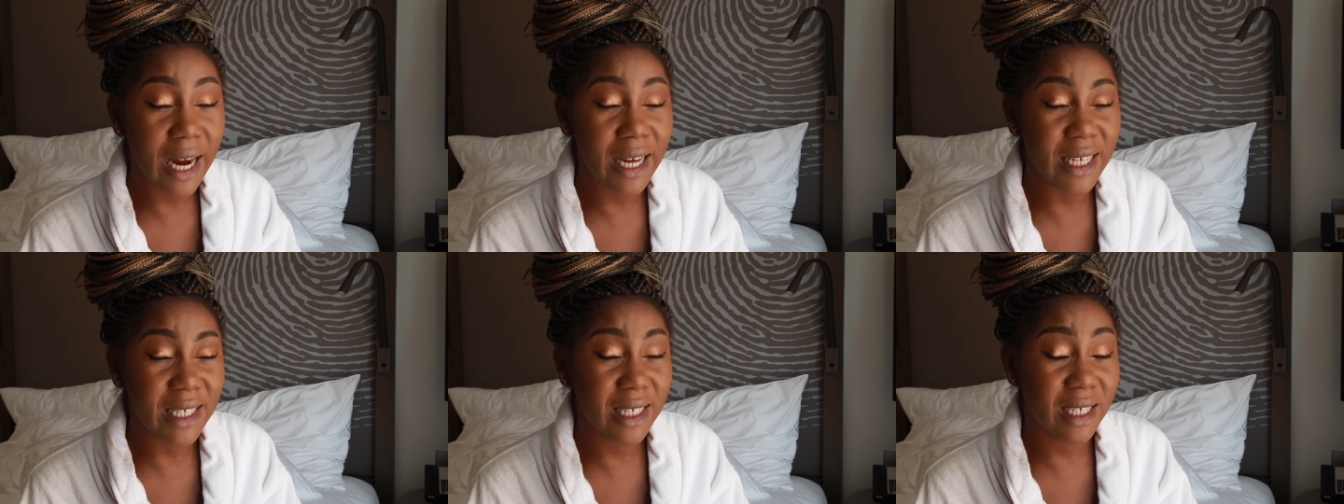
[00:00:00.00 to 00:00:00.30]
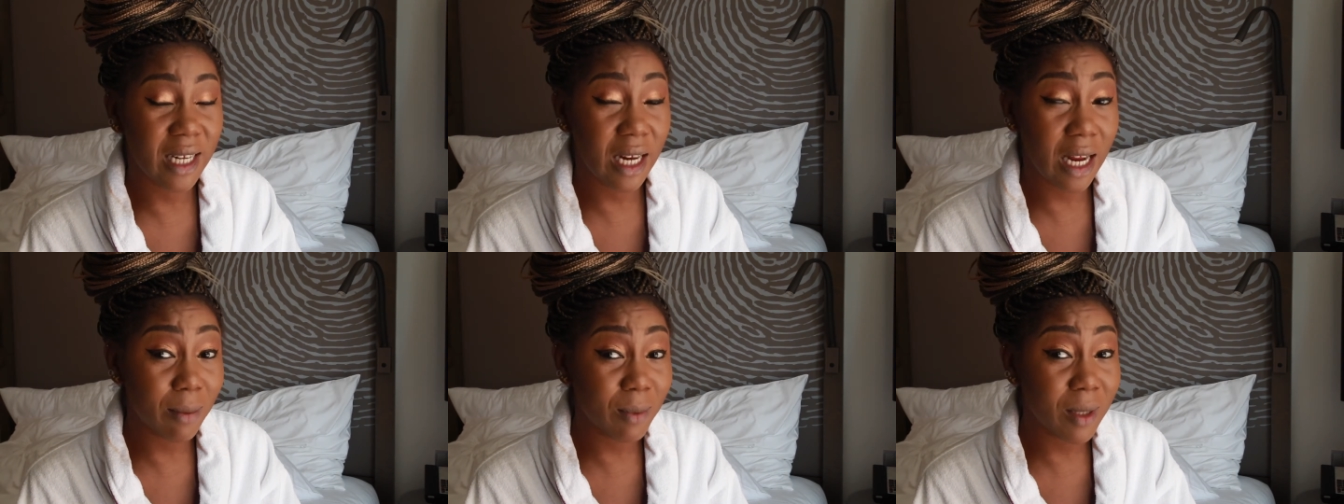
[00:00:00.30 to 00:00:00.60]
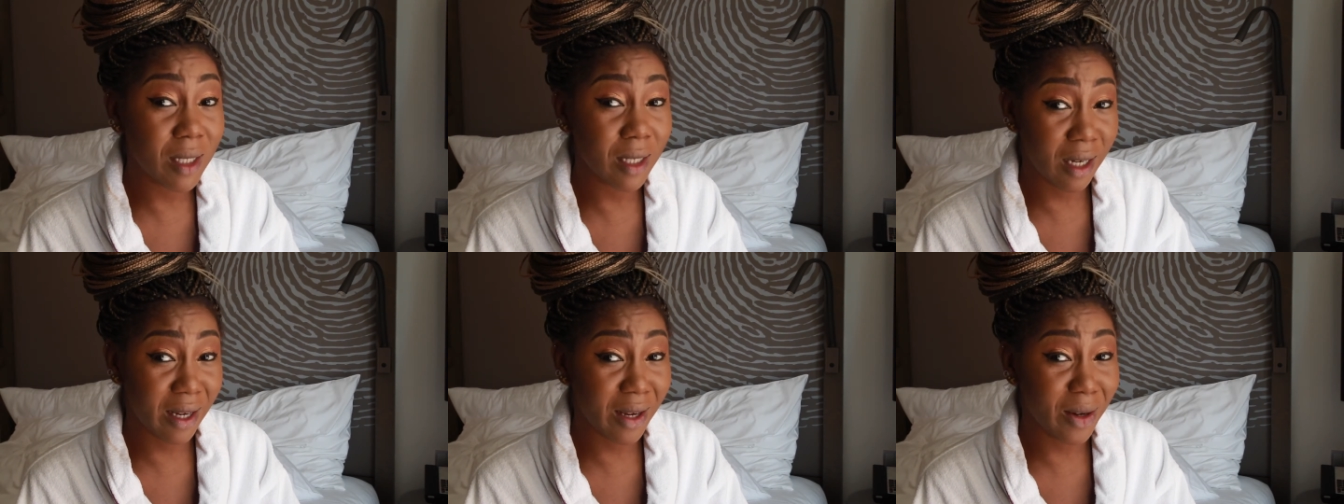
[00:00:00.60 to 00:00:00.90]
I
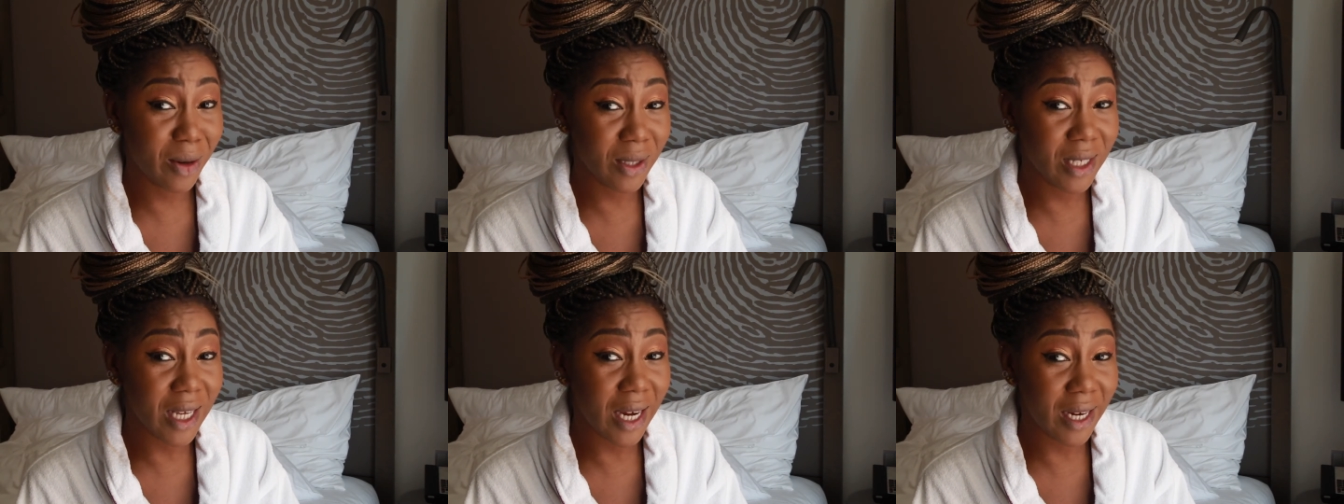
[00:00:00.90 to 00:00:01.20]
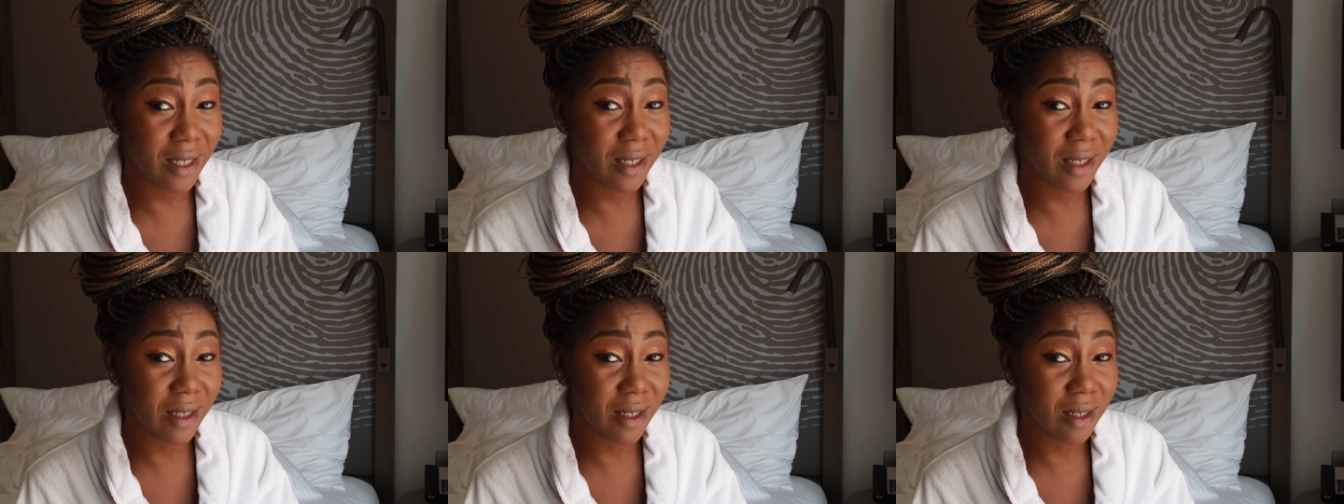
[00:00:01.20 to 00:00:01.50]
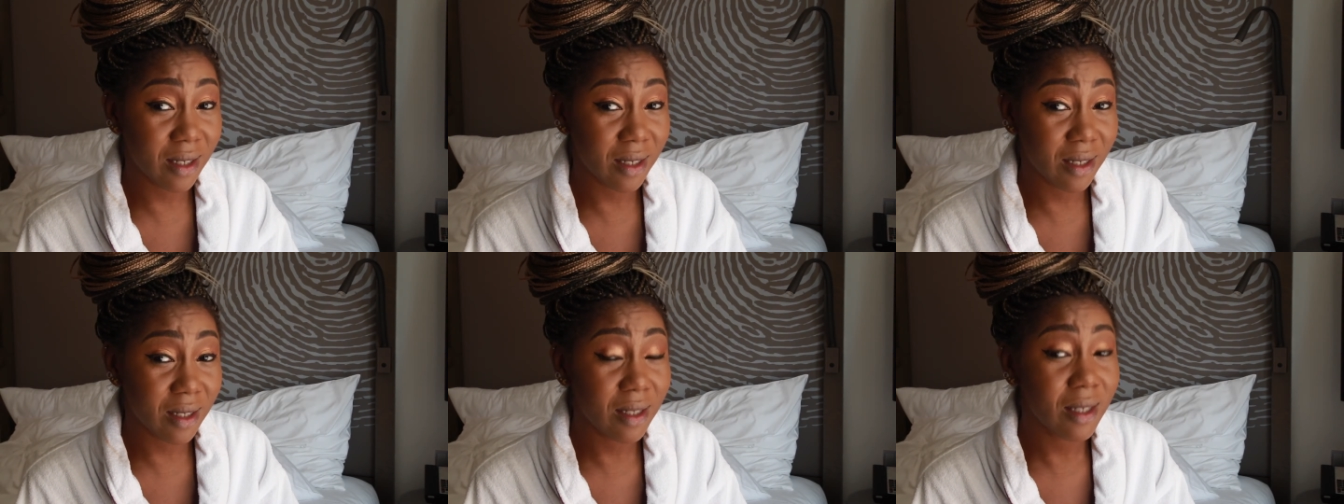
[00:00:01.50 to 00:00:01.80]
slept in Lagos Island.
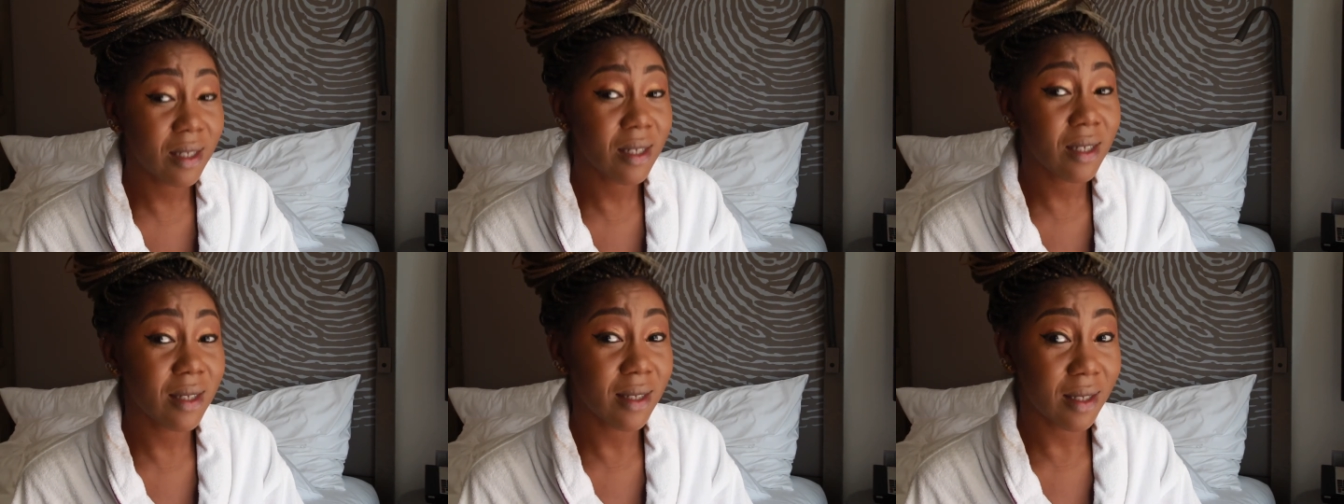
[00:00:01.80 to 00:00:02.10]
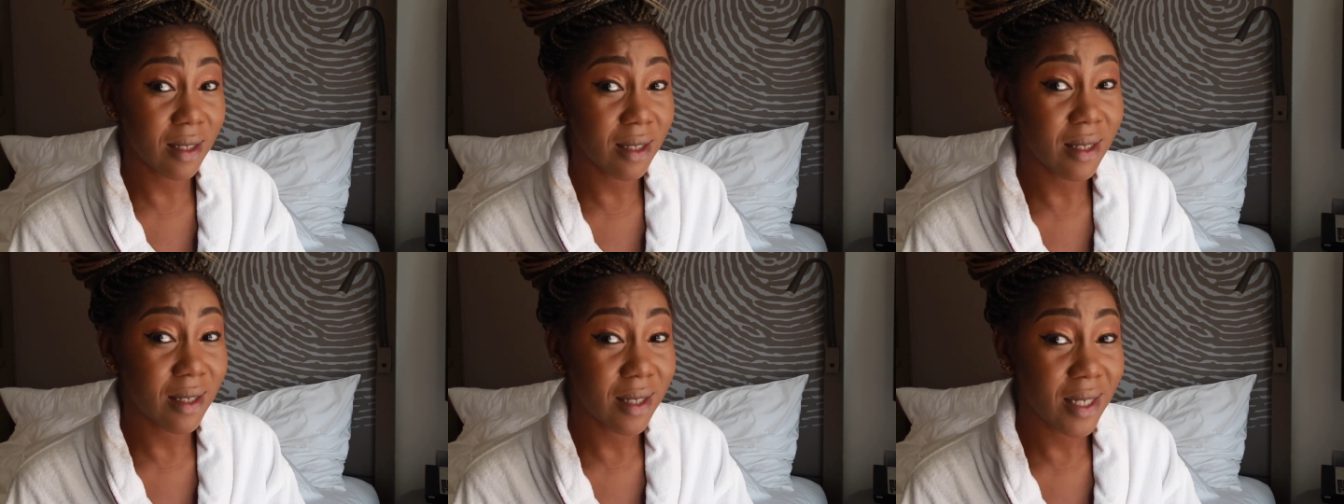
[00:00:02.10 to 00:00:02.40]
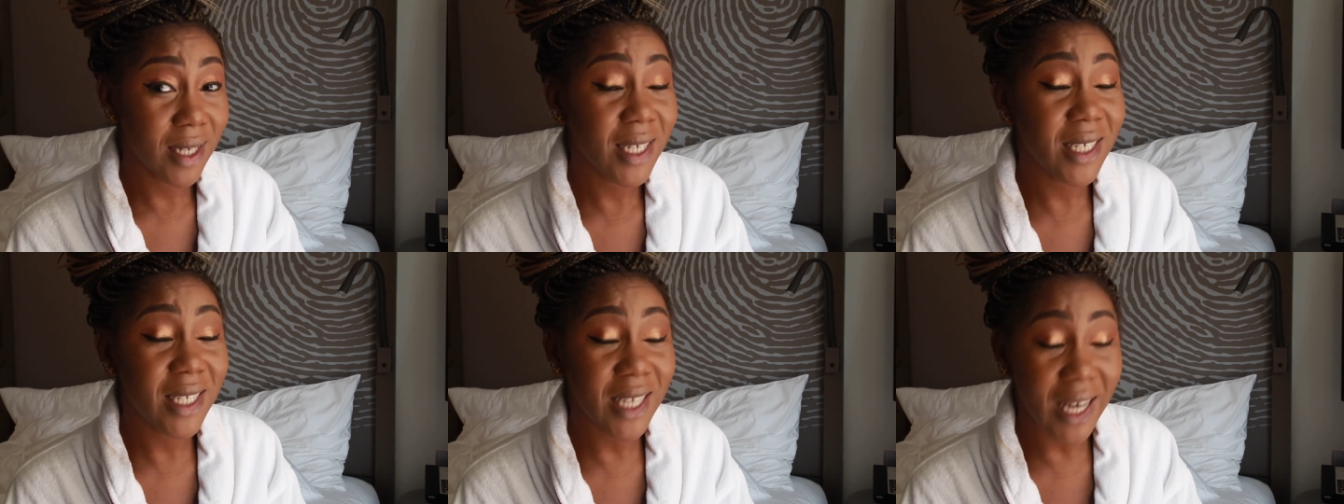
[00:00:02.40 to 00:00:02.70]

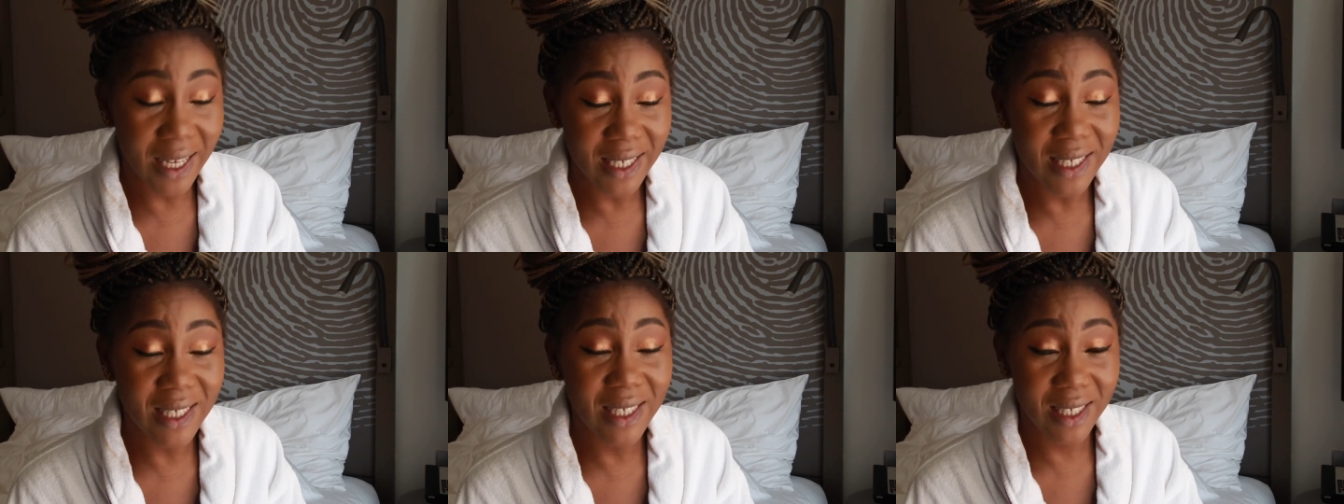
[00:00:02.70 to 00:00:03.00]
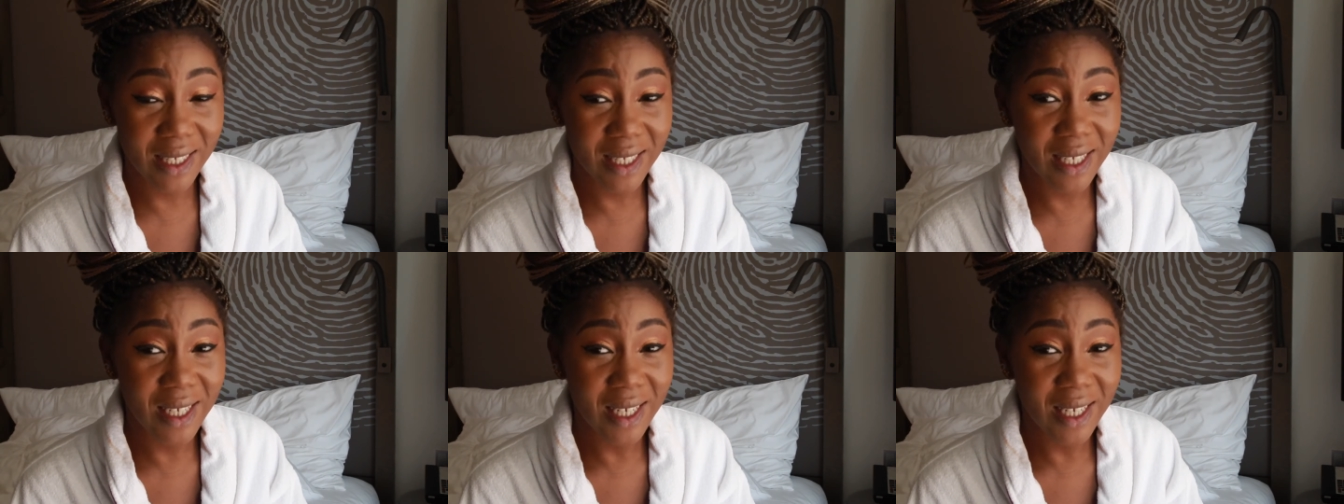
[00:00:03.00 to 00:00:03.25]
Yes.